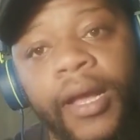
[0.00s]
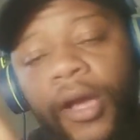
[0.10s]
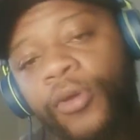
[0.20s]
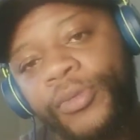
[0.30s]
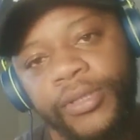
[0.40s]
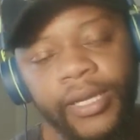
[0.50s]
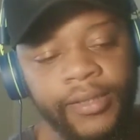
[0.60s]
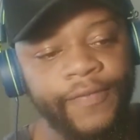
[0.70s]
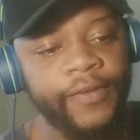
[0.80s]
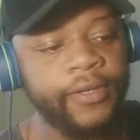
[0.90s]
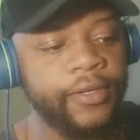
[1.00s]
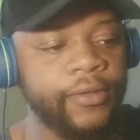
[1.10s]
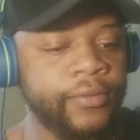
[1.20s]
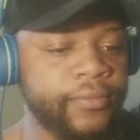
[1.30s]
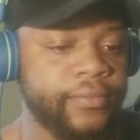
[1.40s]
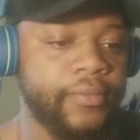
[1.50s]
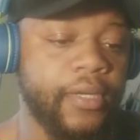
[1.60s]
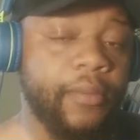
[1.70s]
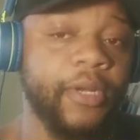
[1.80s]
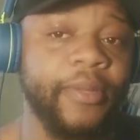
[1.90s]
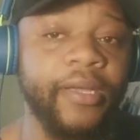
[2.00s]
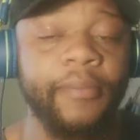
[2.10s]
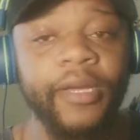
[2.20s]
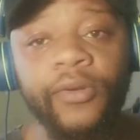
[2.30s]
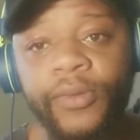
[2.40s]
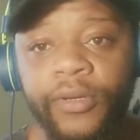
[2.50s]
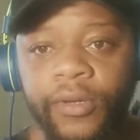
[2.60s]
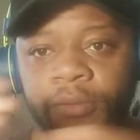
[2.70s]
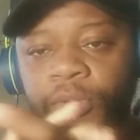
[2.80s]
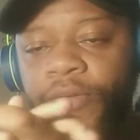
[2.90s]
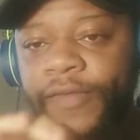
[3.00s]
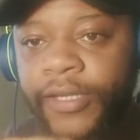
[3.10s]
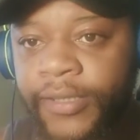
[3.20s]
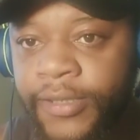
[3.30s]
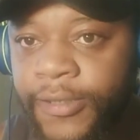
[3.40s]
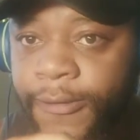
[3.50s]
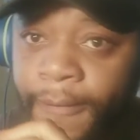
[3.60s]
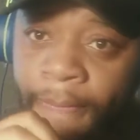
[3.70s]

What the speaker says: I hope you liked the video. I'm going to be coming out with a lot more of these.